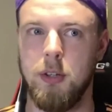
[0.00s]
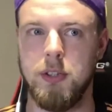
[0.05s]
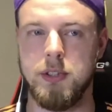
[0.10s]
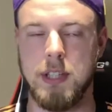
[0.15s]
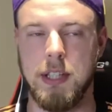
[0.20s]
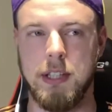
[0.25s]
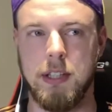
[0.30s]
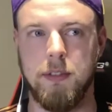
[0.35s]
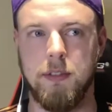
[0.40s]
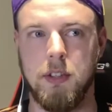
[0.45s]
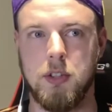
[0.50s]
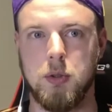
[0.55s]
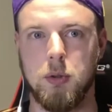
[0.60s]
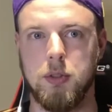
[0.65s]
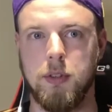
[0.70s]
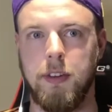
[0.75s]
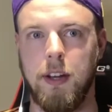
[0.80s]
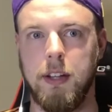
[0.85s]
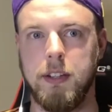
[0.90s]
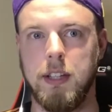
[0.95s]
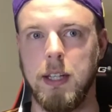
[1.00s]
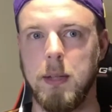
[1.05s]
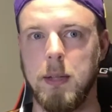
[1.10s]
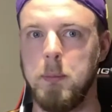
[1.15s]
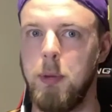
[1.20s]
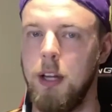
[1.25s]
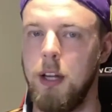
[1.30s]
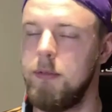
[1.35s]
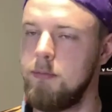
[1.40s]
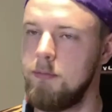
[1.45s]
his individual defending,
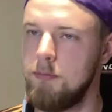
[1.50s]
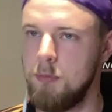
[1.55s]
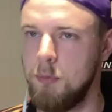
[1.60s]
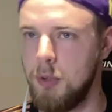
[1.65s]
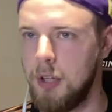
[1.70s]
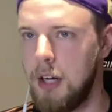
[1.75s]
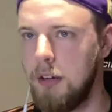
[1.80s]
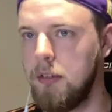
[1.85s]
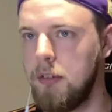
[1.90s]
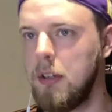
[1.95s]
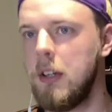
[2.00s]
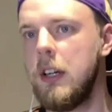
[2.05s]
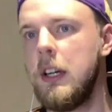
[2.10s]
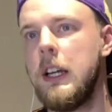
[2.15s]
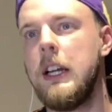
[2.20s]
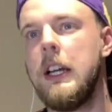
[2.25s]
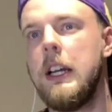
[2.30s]
but whatever.